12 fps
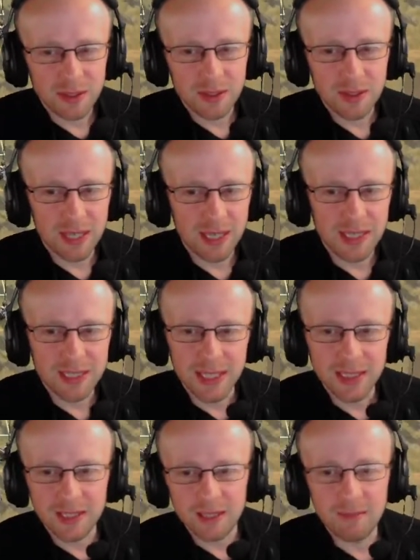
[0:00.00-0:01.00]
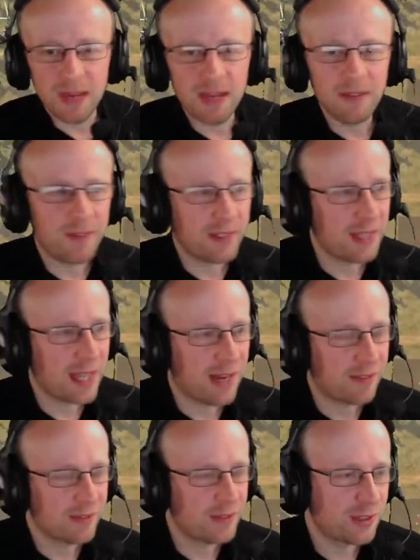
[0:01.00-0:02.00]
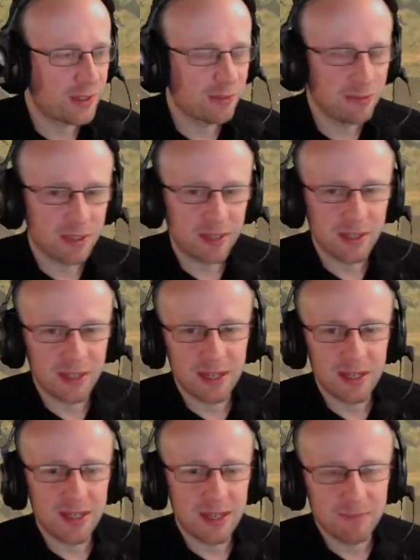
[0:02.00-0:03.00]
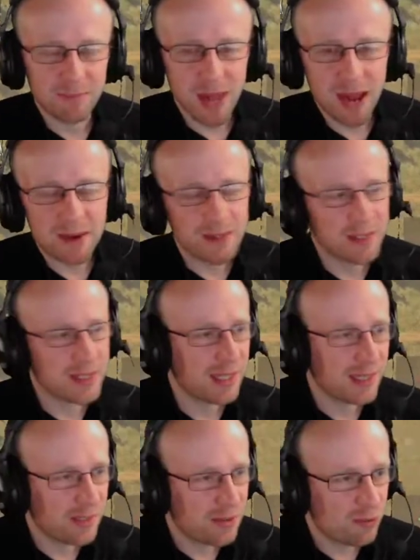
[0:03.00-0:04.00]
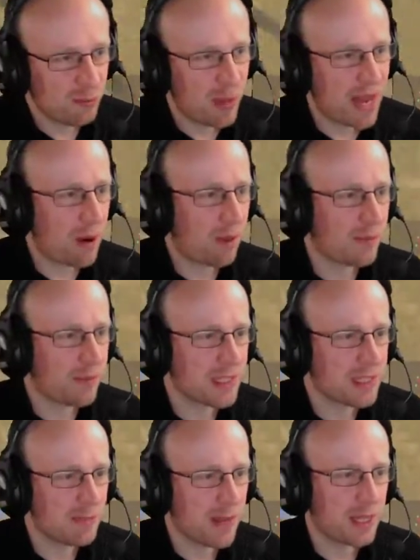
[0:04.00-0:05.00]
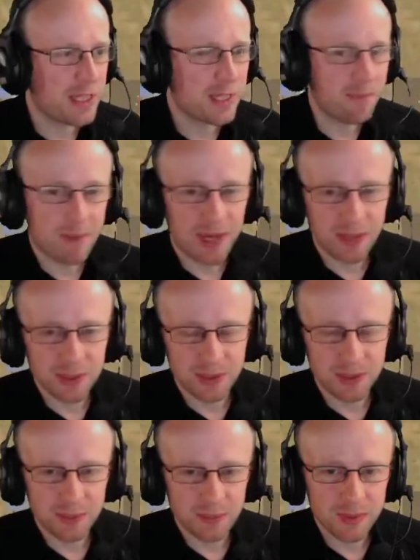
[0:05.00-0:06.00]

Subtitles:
like I said, the main thing that I've come to admire is the power of the Spanish impact troop.